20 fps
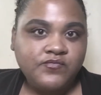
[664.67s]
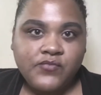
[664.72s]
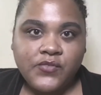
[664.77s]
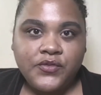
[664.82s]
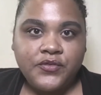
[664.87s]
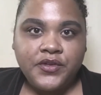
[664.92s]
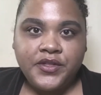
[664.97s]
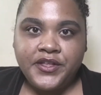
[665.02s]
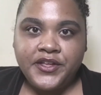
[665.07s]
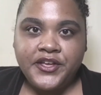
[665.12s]

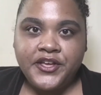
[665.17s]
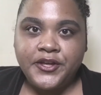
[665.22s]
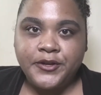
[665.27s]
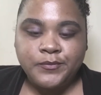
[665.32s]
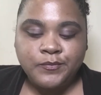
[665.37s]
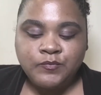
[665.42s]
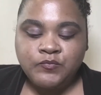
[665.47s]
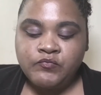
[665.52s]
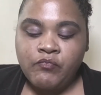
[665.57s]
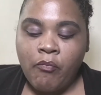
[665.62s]
Really good.
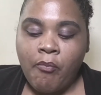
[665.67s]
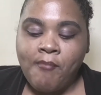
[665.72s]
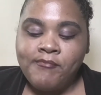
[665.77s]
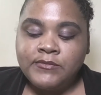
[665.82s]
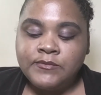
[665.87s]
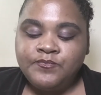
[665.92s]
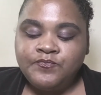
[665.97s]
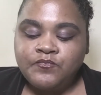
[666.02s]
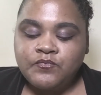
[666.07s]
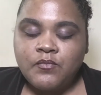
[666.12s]

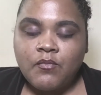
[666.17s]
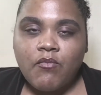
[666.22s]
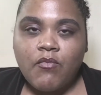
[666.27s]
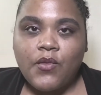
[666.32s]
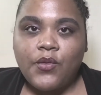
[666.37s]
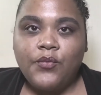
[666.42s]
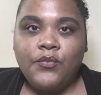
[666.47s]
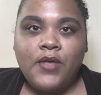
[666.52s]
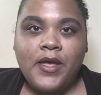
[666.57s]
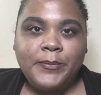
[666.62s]

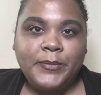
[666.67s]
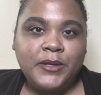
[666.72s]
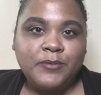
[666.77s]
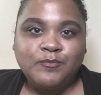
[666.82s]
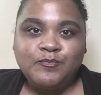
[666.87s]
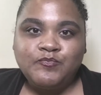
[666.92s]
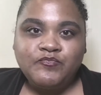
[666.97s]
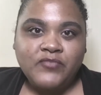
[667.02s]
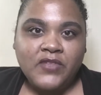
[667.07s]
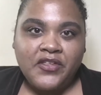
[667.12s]
I mean,
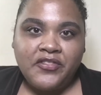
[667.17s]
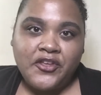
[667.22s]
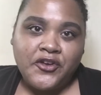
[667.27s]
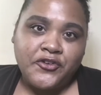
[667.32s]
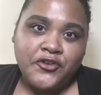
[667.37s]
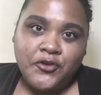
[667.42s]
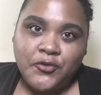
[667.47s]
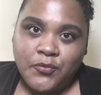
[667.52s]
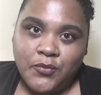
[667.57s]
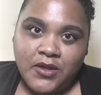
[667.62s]
they're
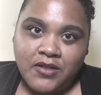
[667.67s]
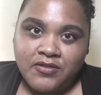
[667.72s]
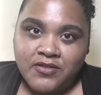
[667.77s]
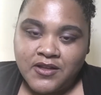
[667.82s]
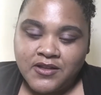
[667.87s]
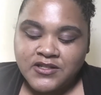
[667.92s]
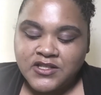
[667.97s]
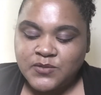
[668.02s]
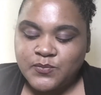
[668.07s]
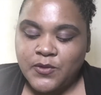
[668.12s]
no wheat
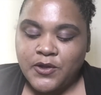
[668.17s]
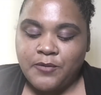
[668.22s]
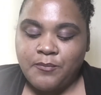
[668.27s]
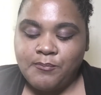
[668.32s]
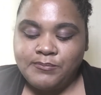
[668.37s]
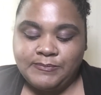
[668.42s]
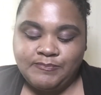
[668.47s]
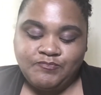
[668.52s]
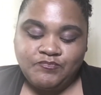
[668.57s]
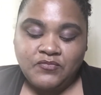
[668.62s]
thins, but
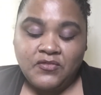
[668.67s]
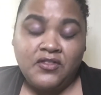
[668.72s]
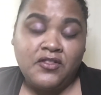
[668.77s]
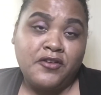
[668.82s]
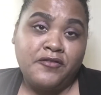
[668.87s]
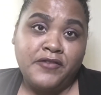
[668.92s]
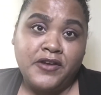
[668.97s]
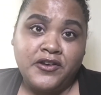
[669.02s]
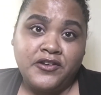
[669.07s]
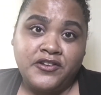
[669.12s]
they're
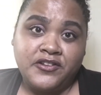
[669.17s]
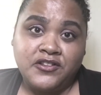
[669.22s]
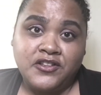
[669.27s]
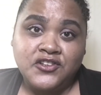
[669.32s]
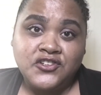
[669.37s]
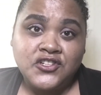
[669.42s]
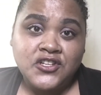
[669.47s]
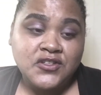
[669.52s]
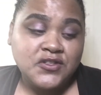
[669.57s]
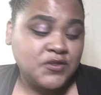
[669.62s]
very
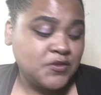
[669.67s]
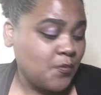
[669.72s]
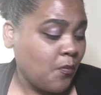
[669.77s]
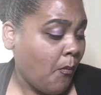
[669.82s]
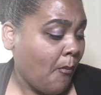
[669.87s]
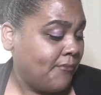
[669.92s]
delicious.